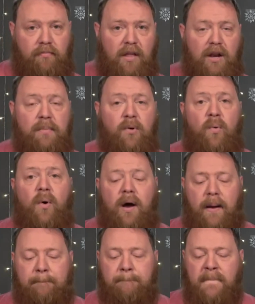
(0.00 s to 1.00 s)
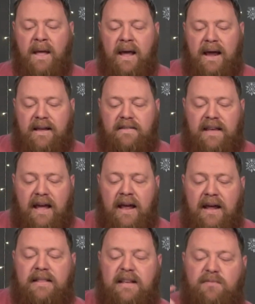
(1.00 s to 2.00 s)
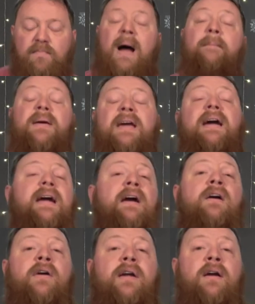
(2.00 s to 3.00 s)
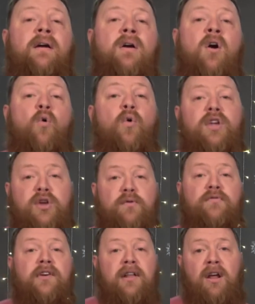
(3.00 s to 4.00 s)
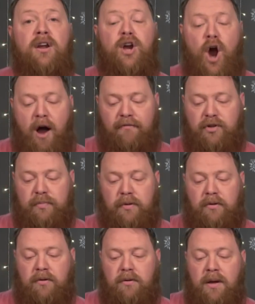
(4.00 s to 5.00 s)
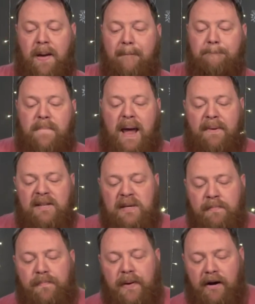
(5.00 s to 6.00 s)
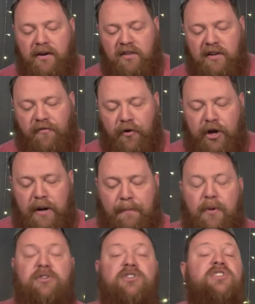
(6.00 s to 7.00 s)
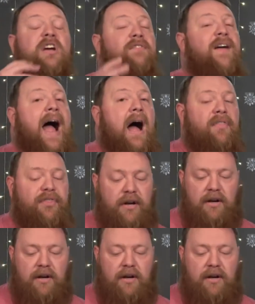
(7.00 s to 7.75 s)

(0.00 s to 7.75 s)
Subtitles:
Number one is that this might be an area where you feel uncomfortable. Maybe it's embarrassing for you to put yourself out there